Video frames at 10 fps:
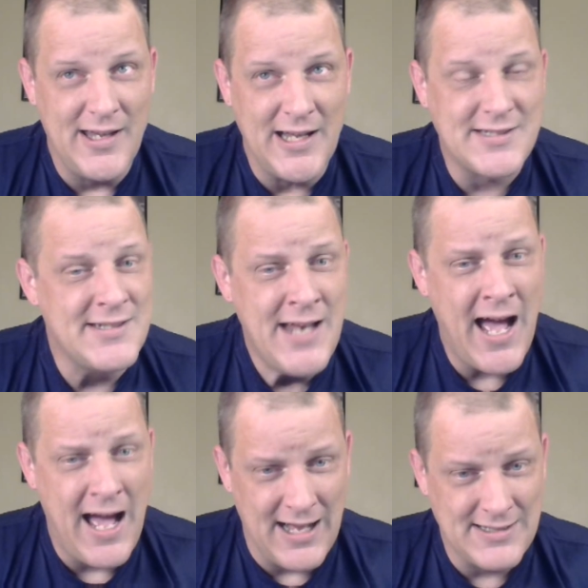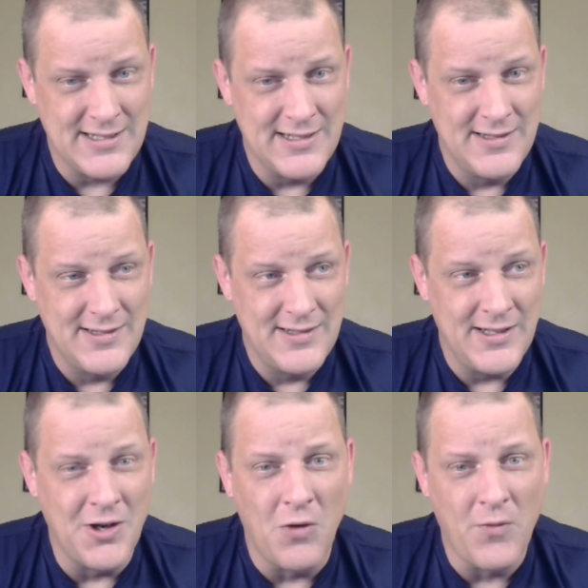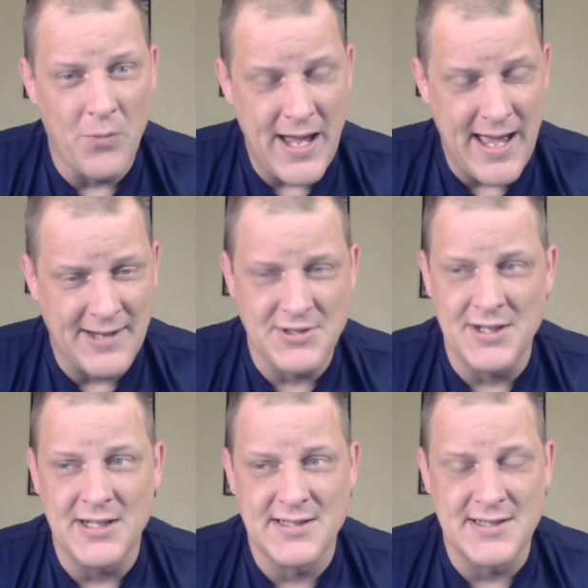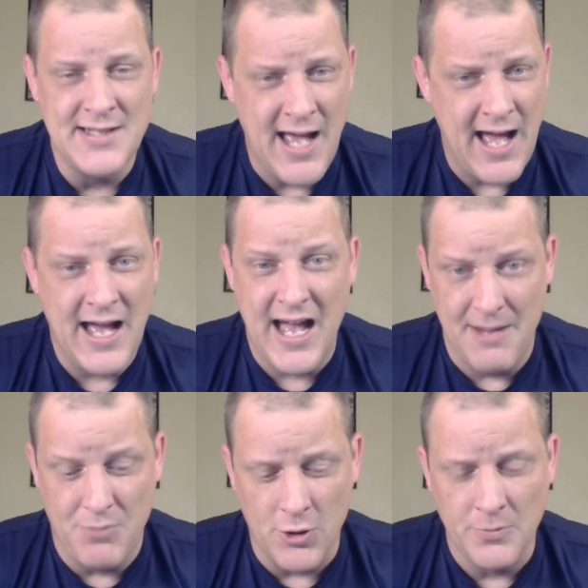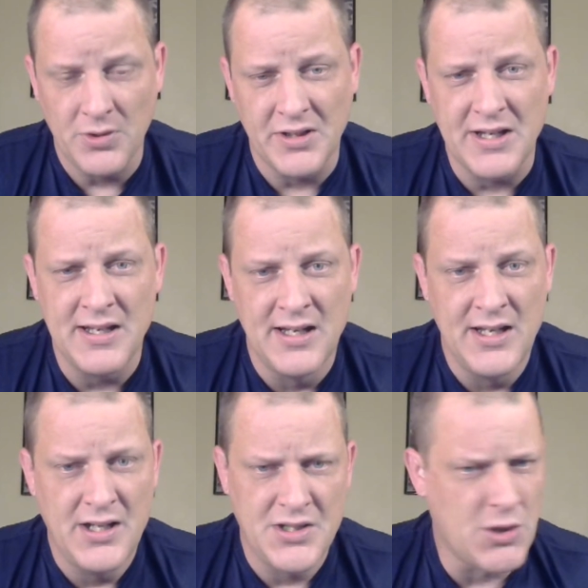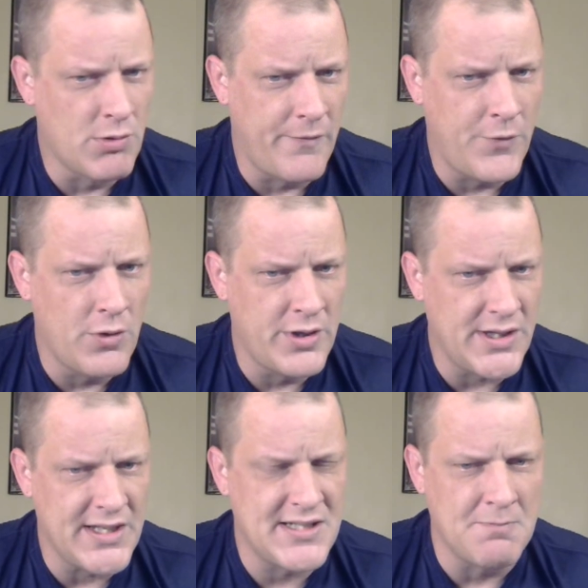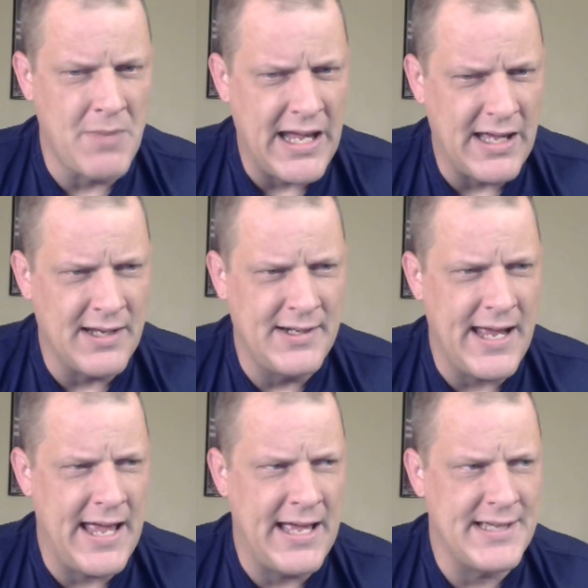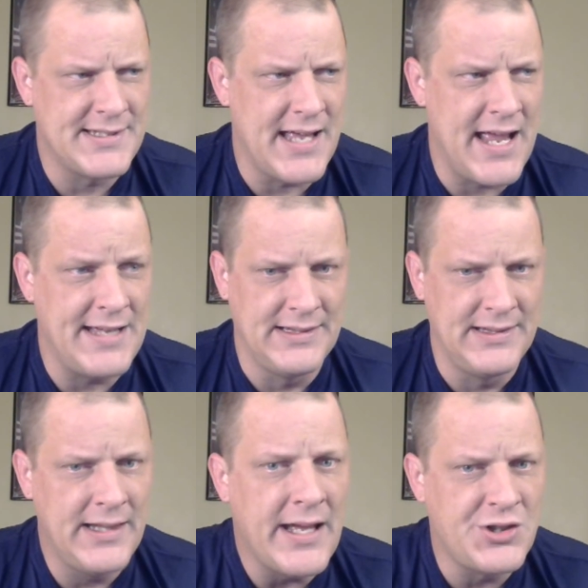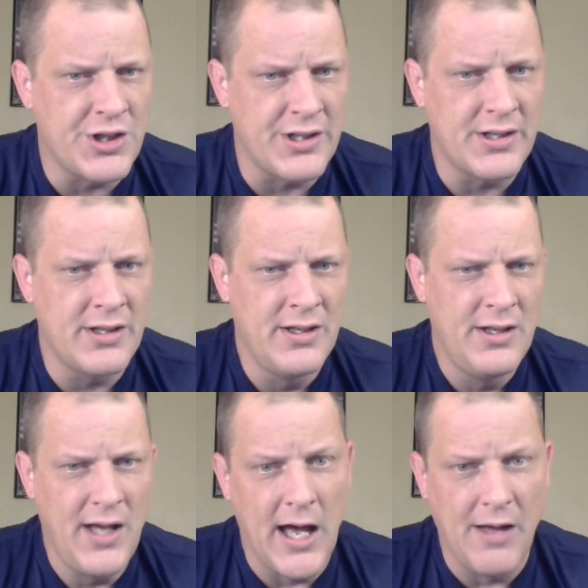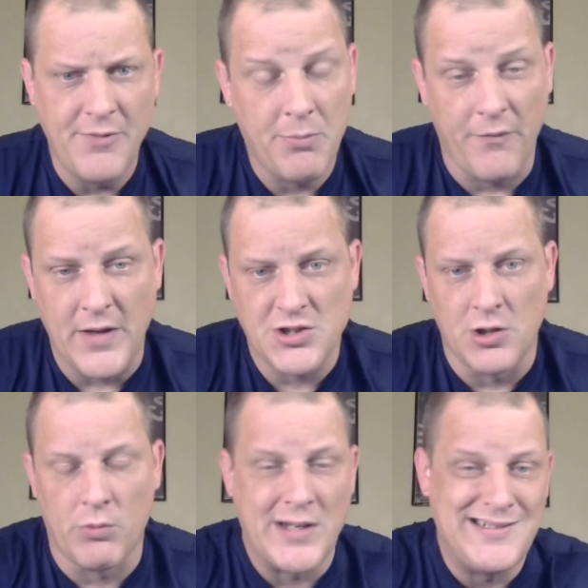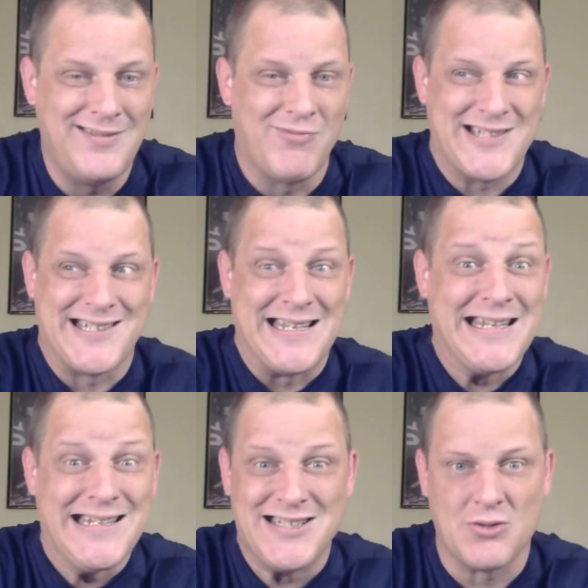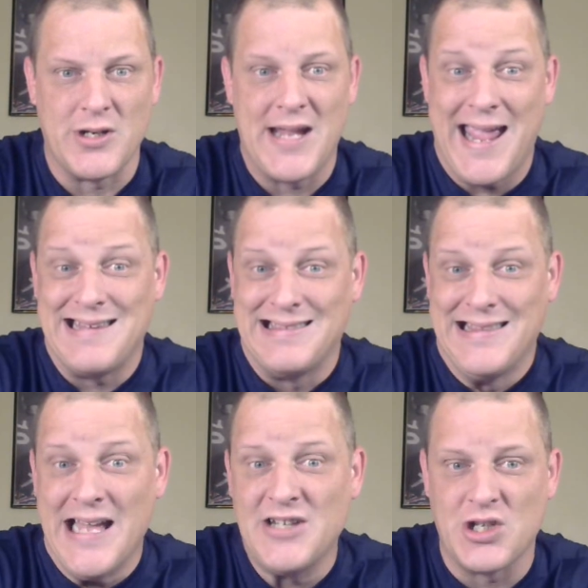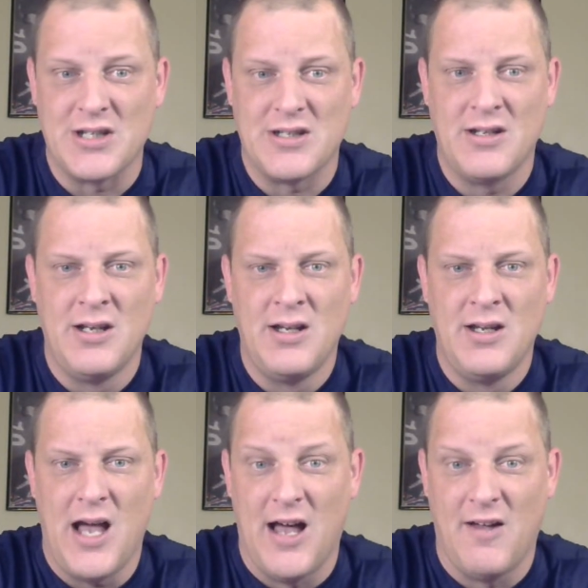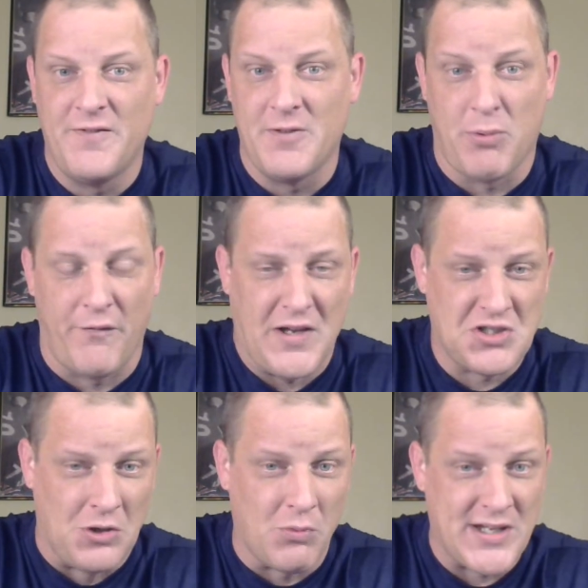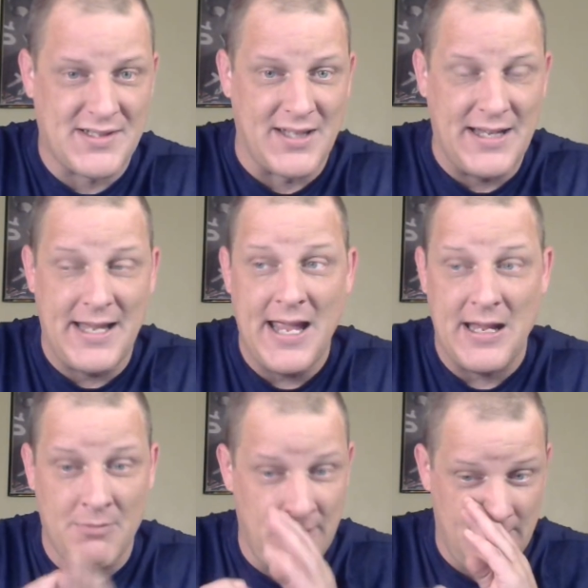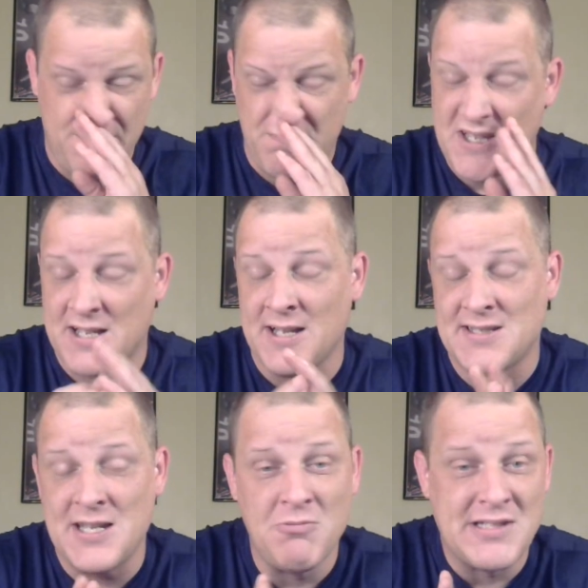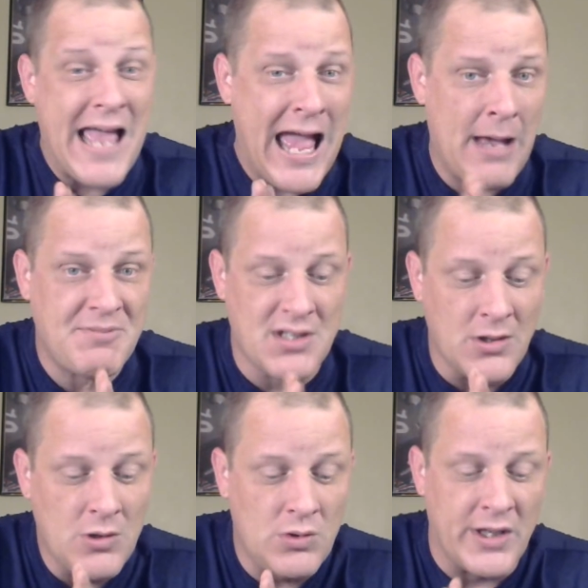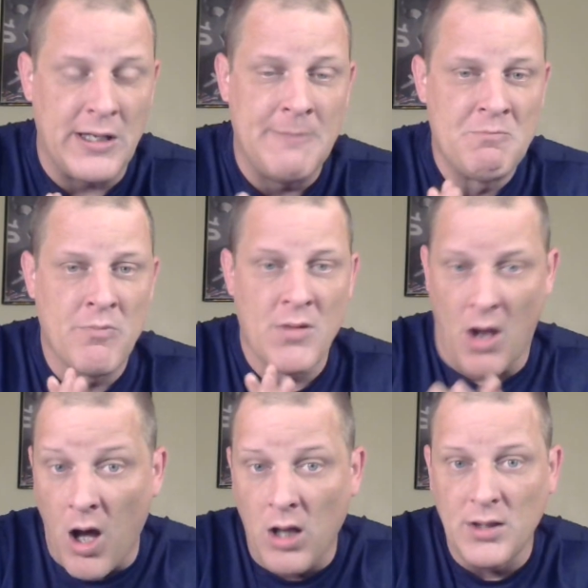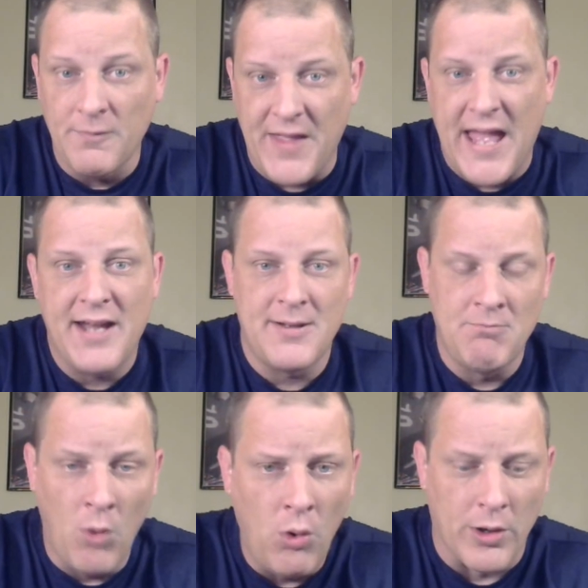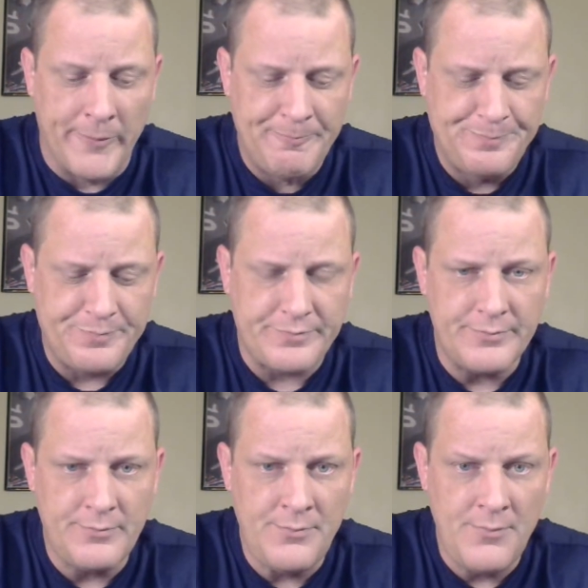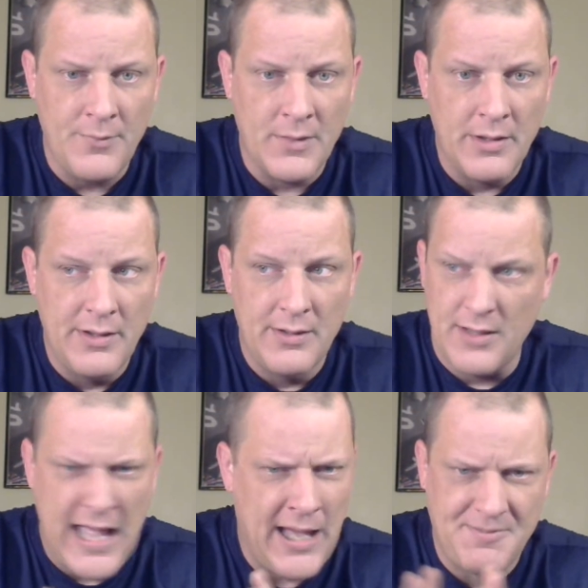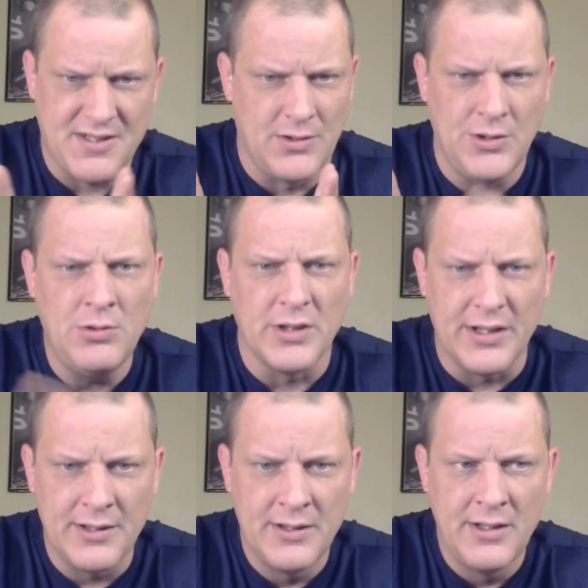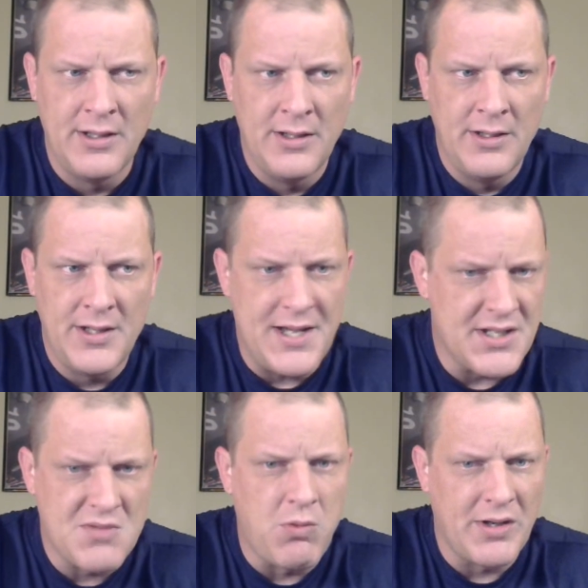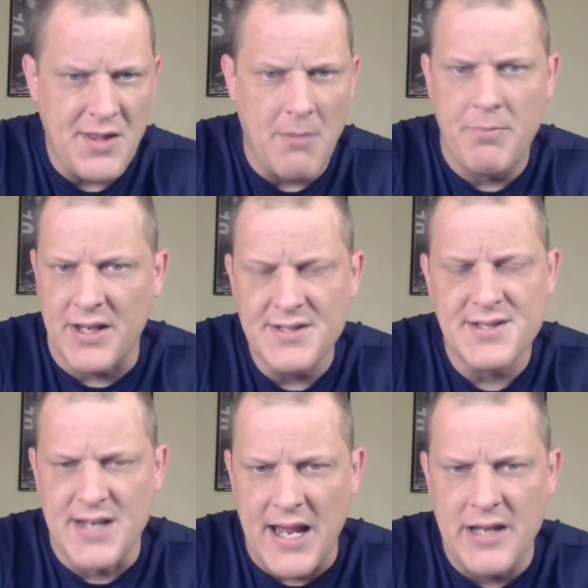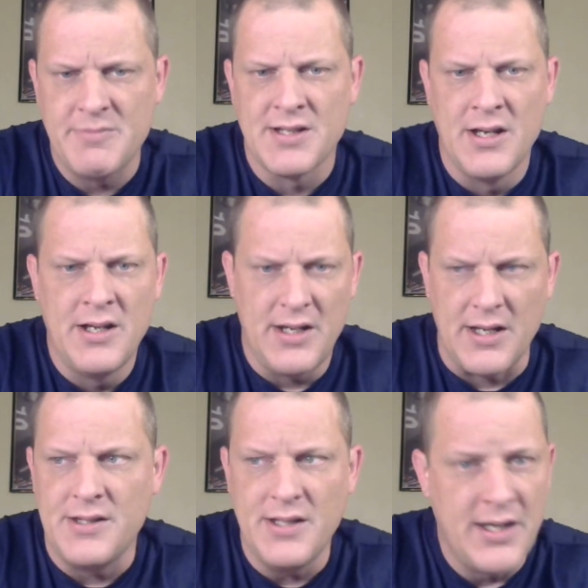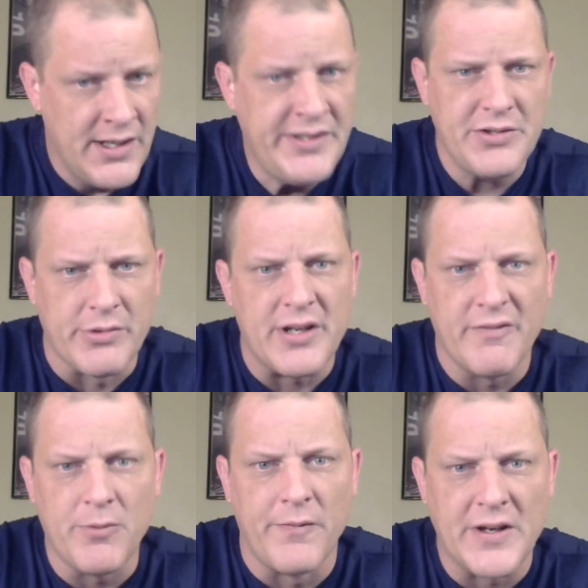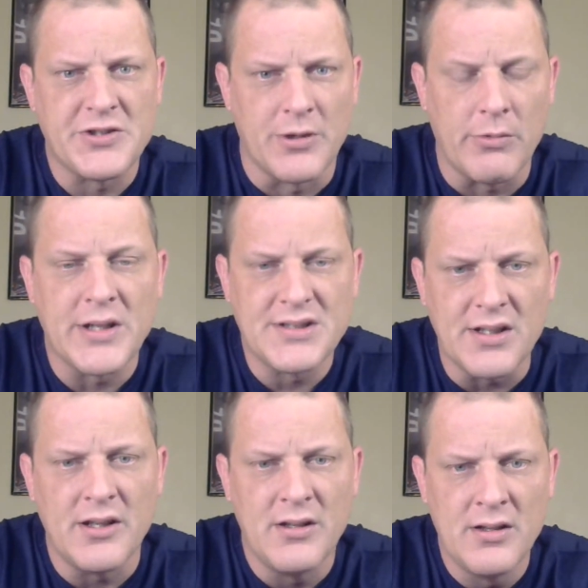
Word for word: it's not an overreaction, it's not hyperbole to refer to this man as a legend of the professional re- wrestling industry, a legend of the professional wrestling game, because he was absolutely all of that and more. Absolutely. He is one of the biggest names in the history of professional wrestling.